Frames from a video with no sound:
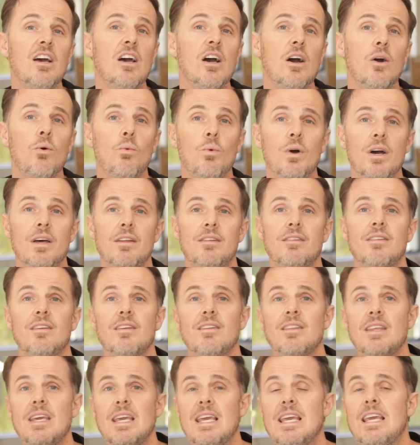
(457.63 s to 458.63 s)
with
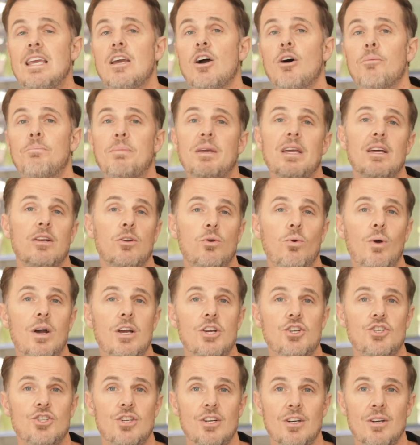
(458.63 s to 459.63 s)
the ERP in
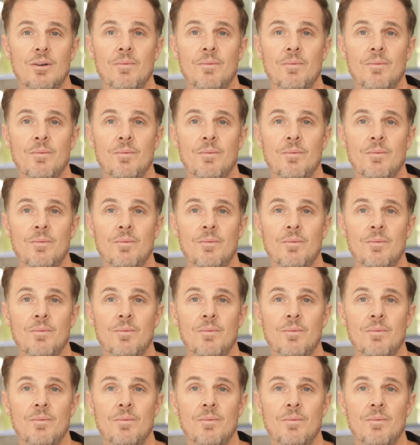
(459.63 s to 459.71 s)
question.